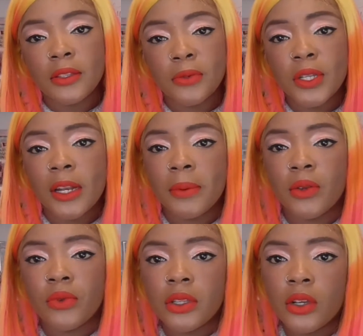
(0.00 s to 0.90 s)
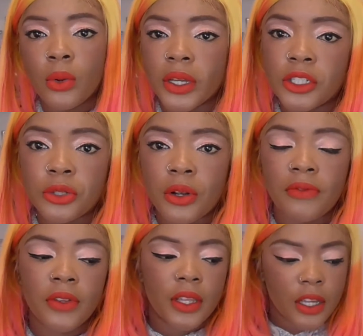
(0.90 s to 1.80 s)
this is gonna be a really quick, short
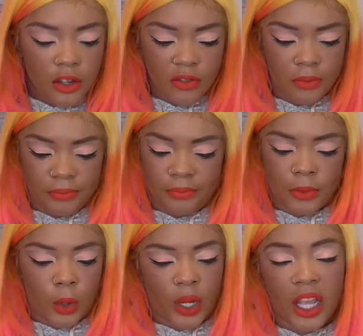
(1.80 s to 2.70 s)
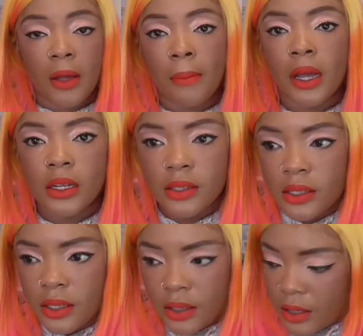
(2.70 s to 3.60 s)
video, quick unboxing.